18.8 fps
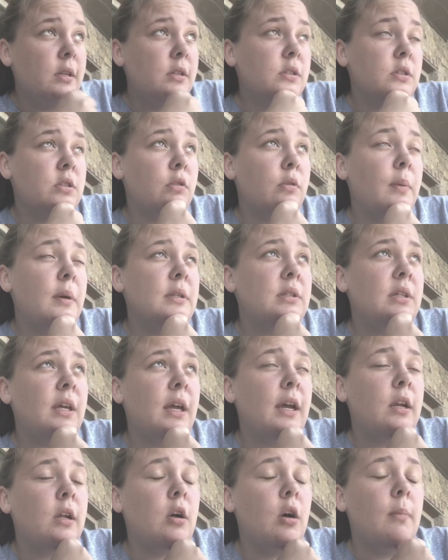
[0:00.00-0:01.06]
So basically
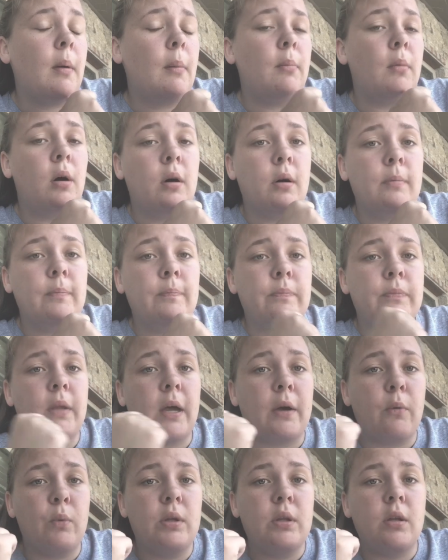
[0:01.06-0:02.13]
I had to call my mom.
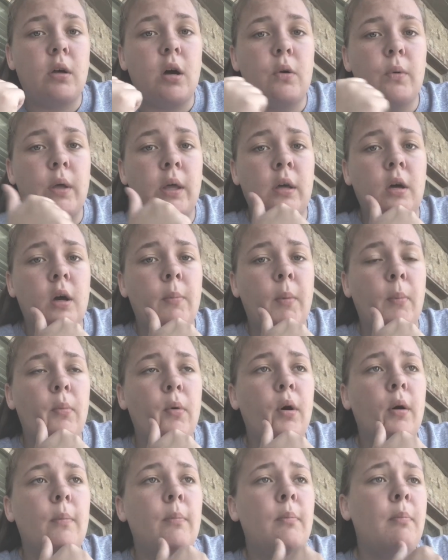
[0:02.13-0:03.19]
I went in the hallway and called my
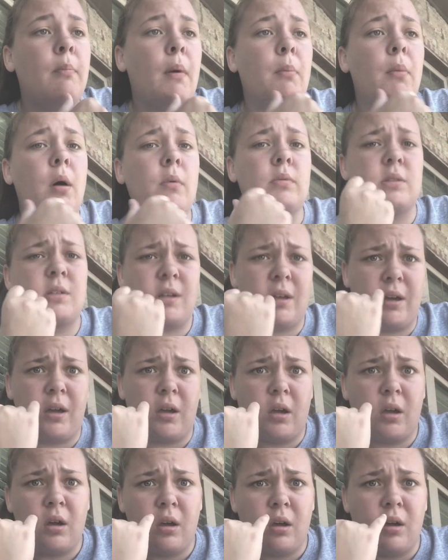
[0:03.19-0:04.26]
mom. My mom was
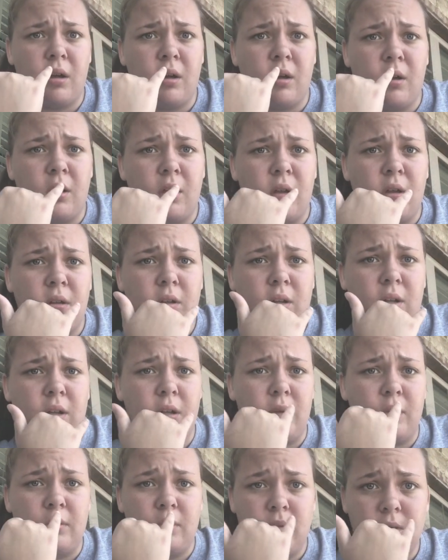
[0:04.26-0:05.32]

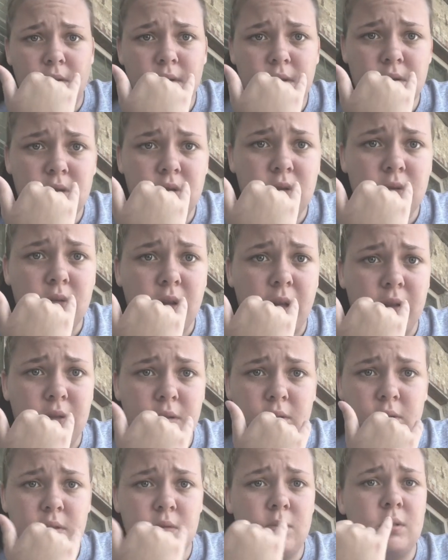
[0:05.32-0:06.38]
like, is
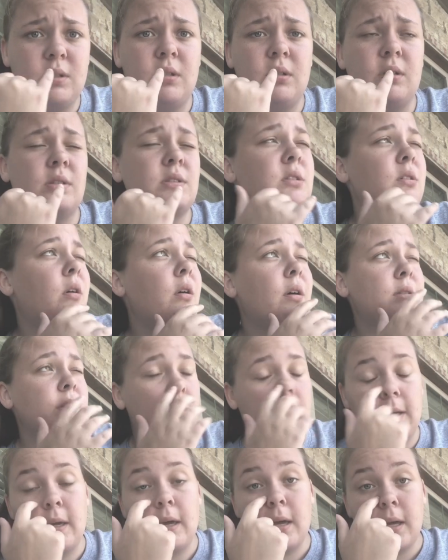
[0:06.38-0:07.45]
you serious? So I was
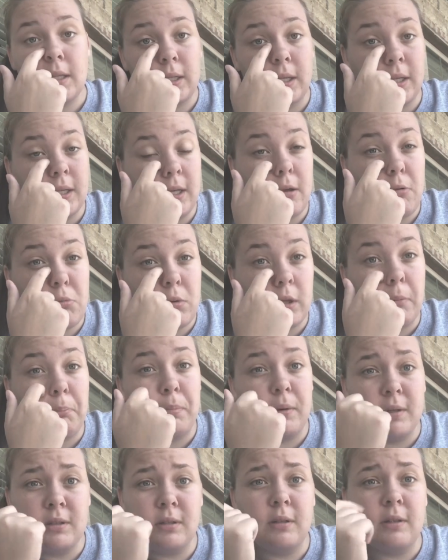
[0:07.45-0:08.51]
like, yeah,
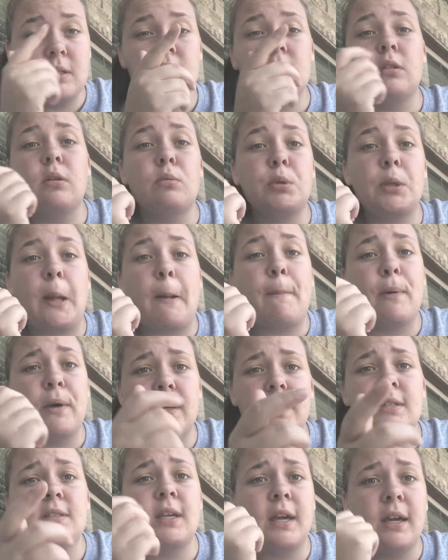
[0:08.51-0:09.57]
this dude really
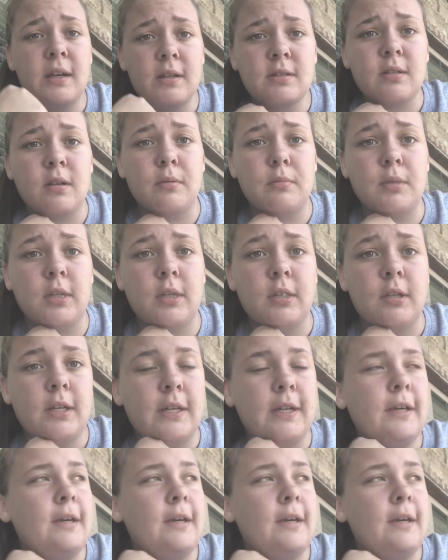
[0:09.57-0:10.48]
put his hands on me.